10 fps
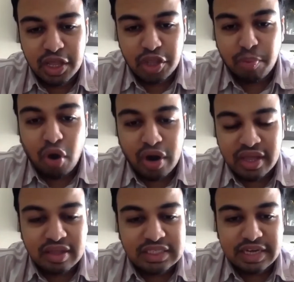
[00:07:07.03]
Your
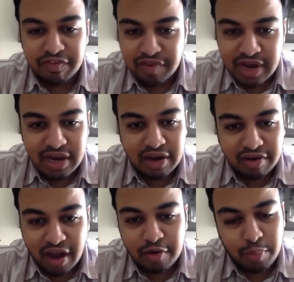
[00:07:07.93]
body is definitely
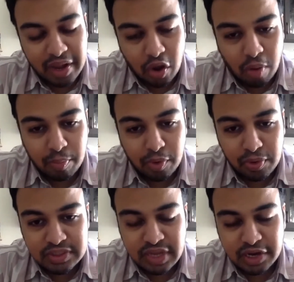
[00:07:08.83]
run by
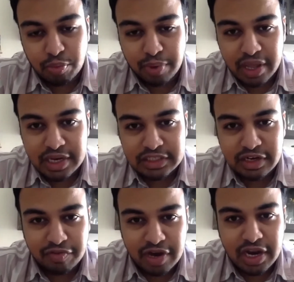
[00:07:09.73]
hormones, and your brain is
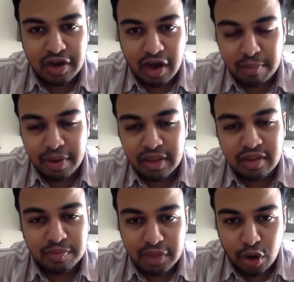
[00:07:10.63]
definitely run by
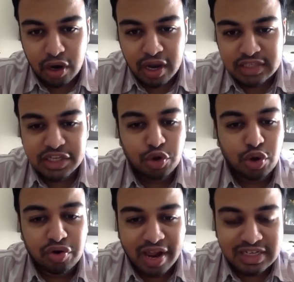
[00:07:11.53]
something called as
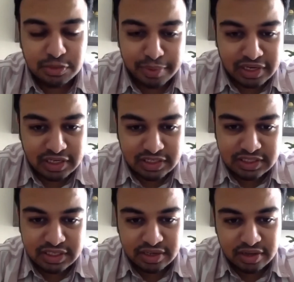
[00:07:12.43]

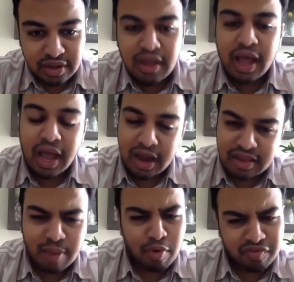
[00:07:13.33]
neurotransmitters. And
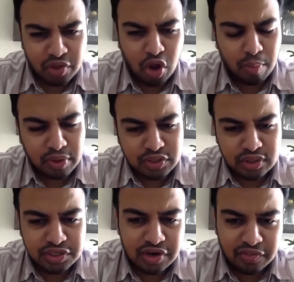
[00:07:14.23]
some of the hormones
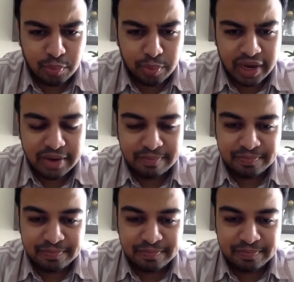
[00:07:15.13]
also run the brain.